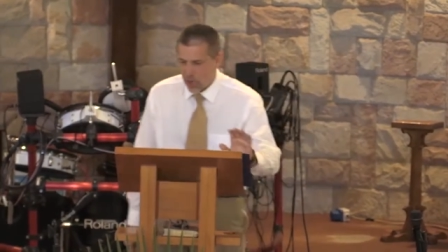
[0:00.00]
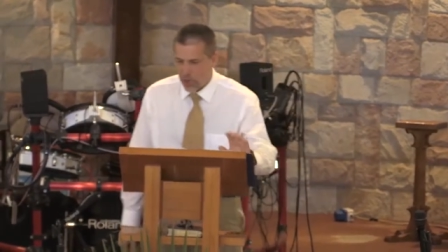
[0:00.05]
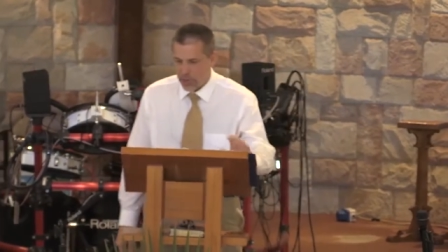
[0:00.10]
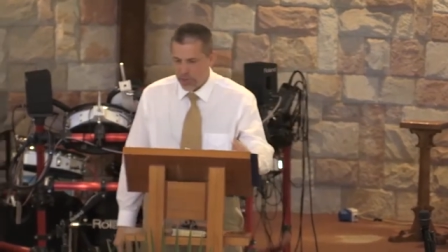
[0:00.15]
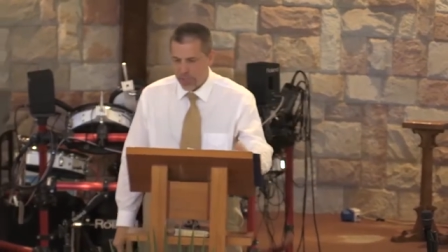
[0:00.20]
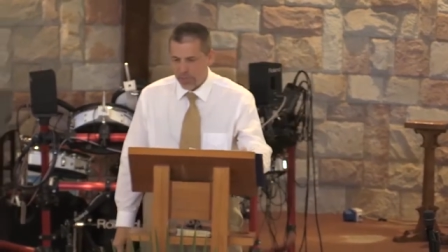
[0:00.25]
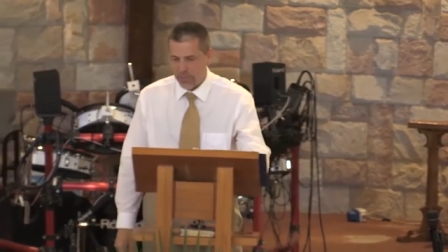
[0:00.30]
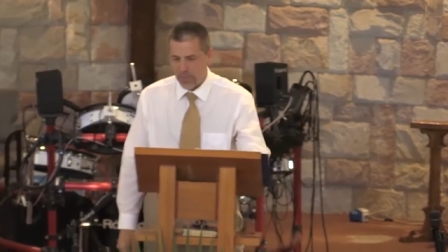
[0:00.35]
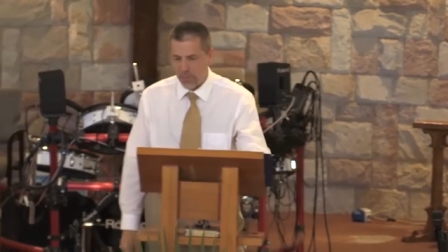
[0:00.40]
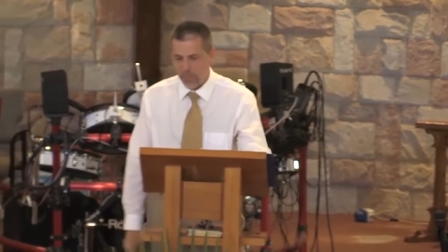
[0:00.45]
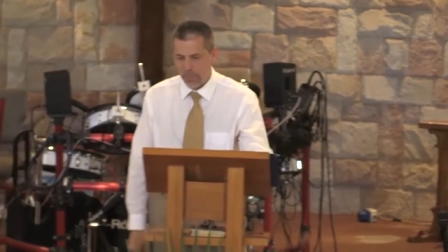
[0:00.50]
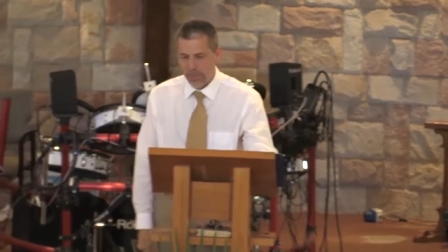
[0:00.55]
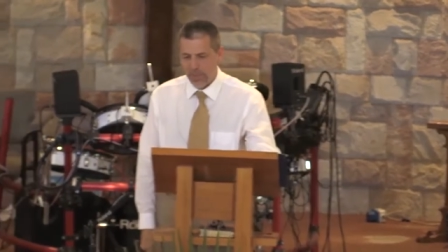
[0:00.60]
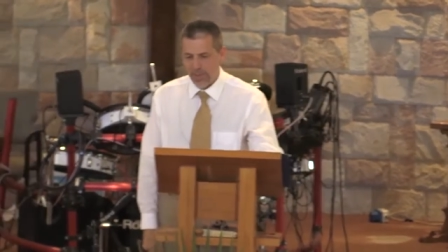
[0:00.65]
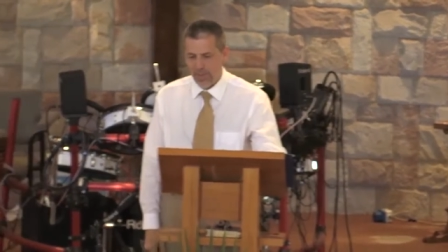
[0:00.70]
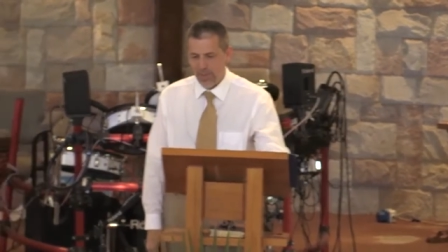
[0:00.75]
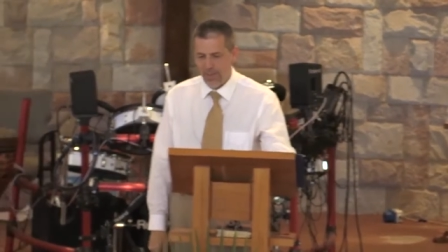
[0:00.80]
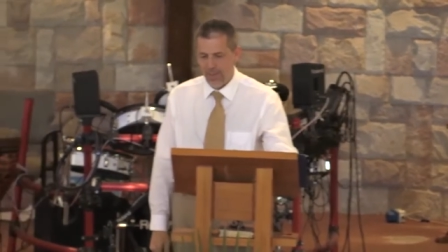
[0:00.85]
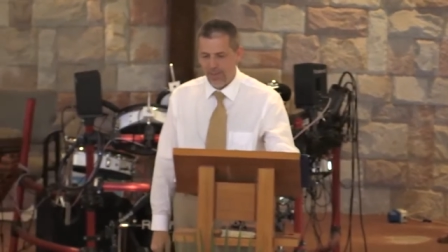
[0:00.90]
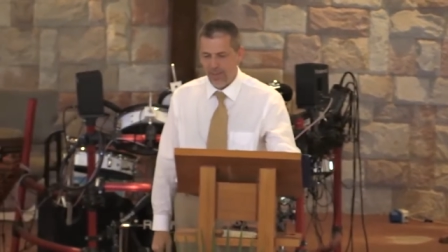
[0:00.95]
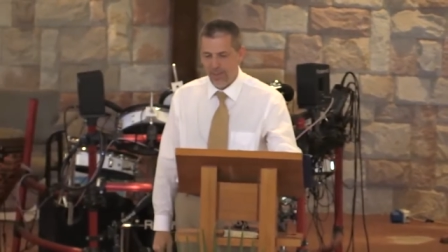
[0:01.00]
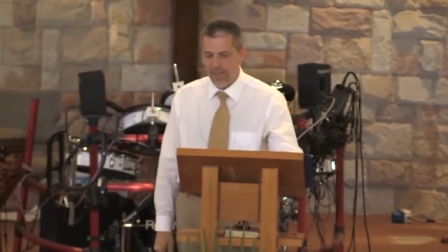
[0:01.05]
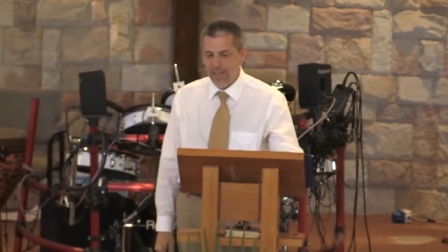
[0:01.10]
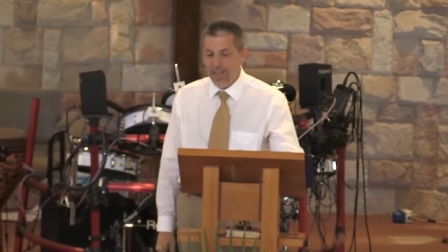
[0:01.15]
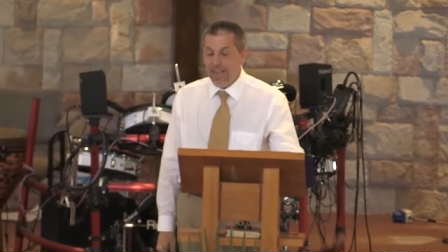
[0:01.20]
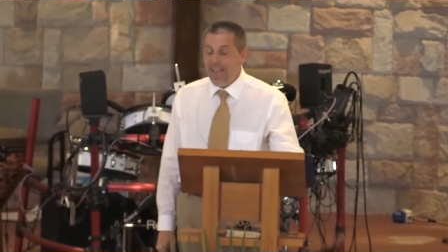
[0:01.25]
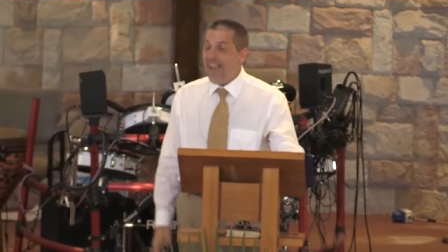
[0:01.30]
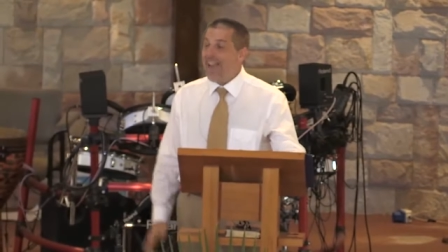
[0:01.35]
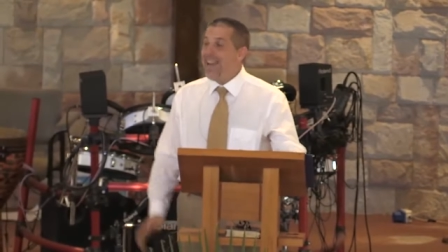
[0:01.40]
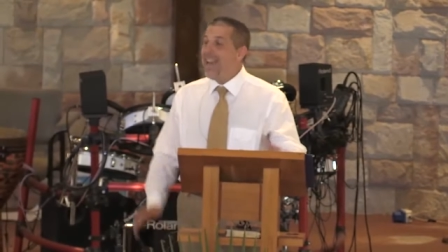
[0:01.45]
called them to be.
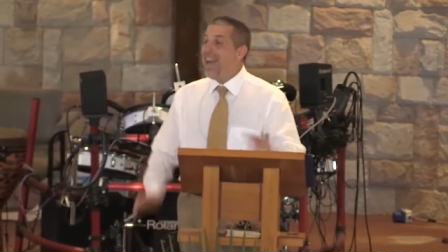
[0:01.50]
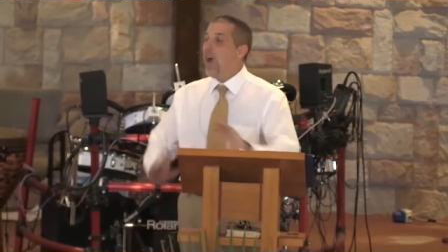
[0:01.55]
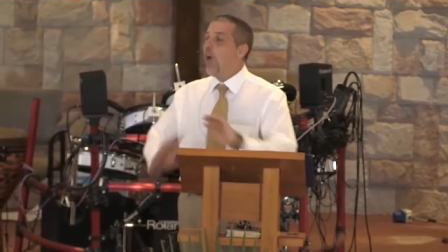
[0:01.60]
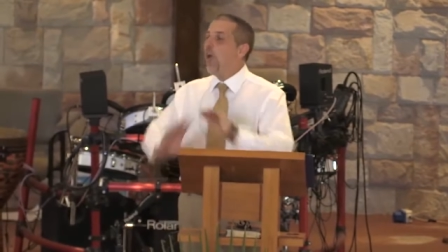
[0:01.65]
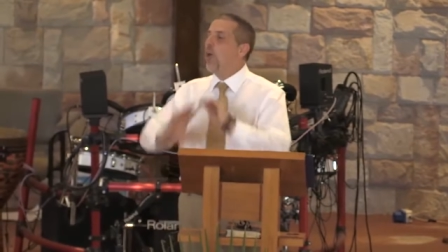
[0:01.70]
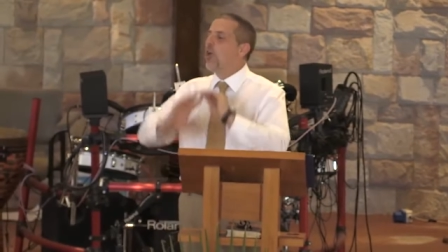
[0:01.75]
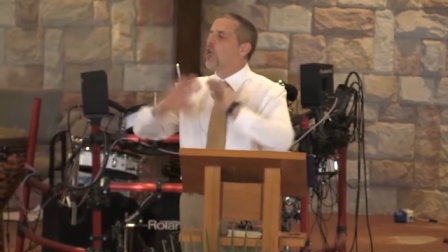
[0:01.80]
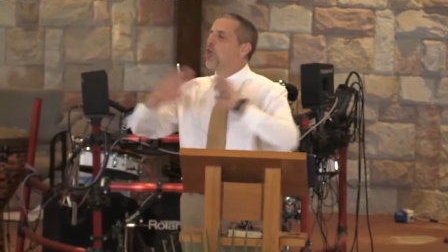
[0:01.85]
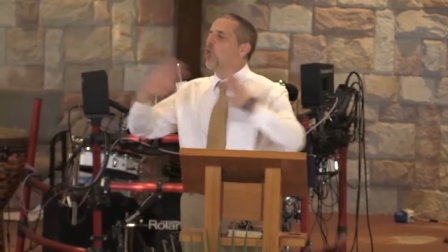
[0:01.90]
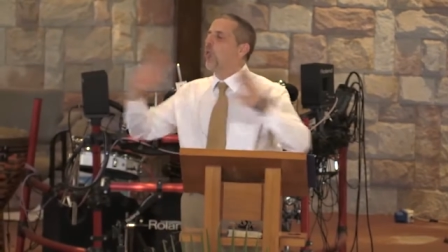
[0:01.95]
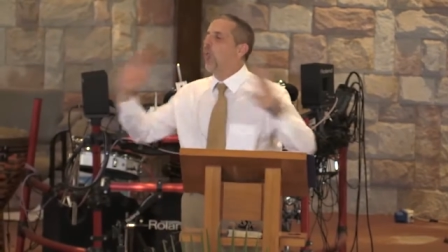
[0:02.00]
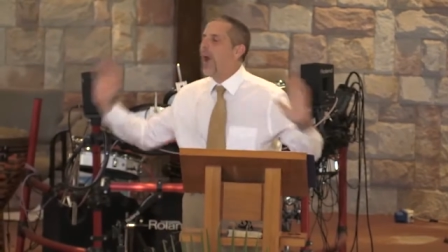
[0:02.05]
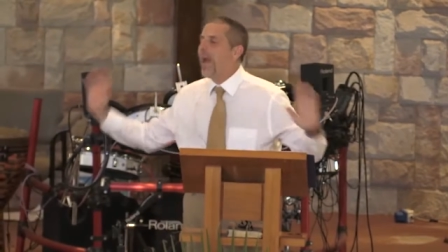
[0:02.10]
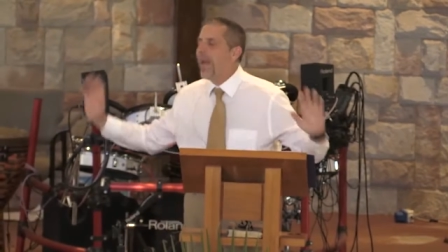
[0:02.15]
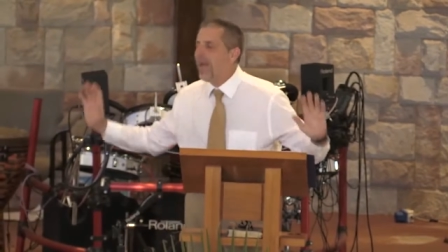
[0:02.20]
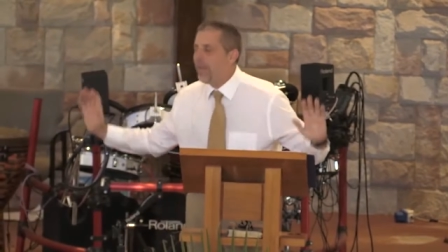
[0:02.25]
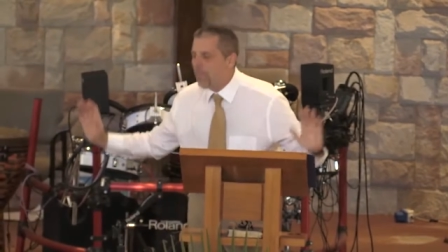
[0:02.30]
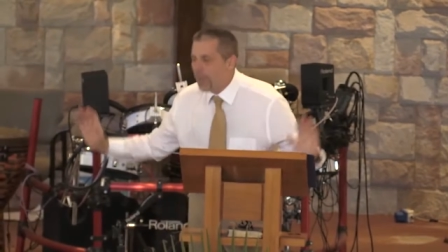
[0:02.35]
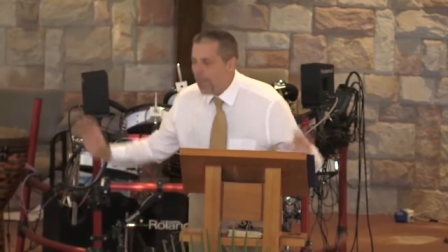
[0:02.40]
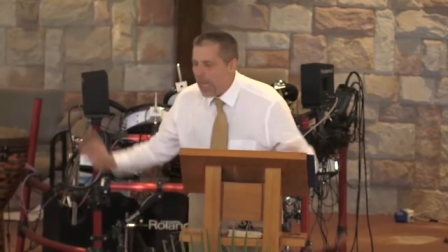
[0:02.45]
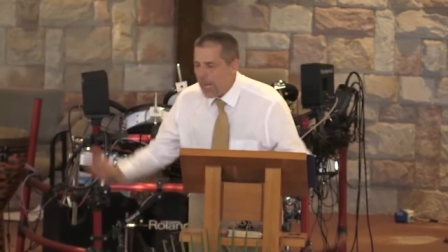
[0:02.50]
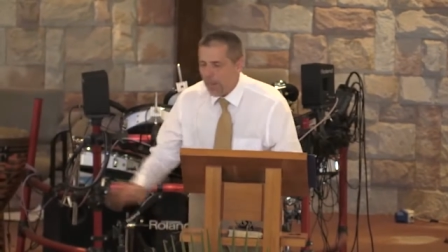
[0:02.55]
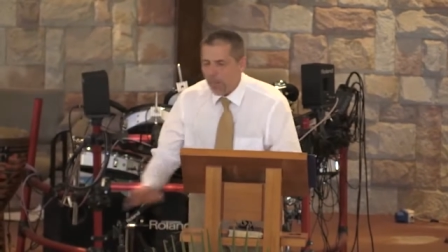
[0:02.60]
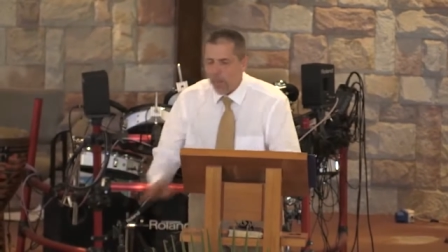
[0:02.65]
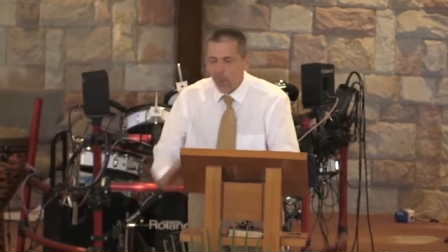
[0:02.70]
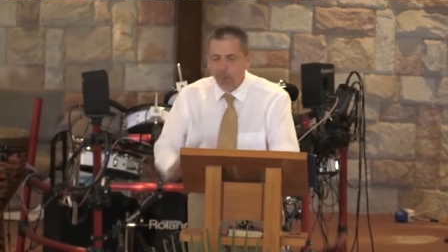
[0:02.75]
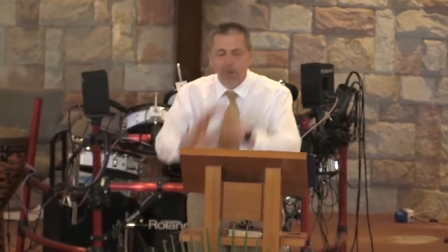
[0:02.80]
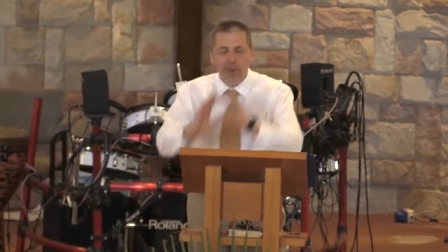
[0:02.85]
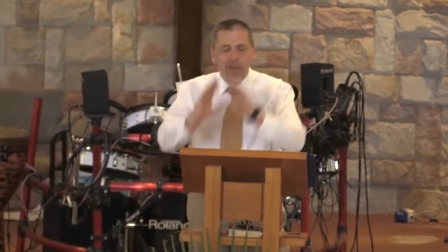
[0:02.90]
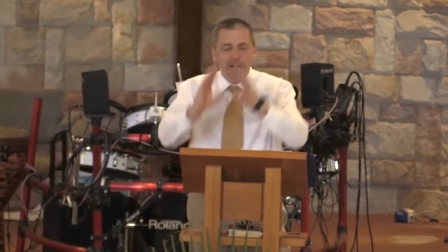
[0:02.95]
And they are great
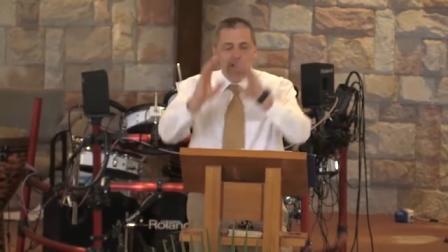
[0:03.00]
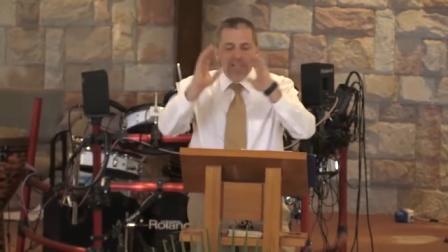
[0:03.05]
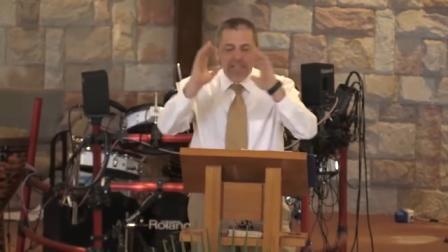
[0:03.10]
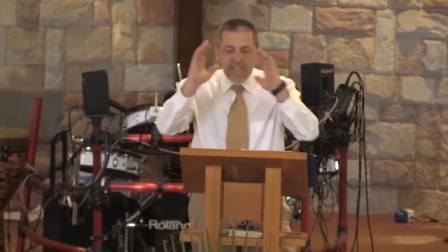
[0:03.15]
people,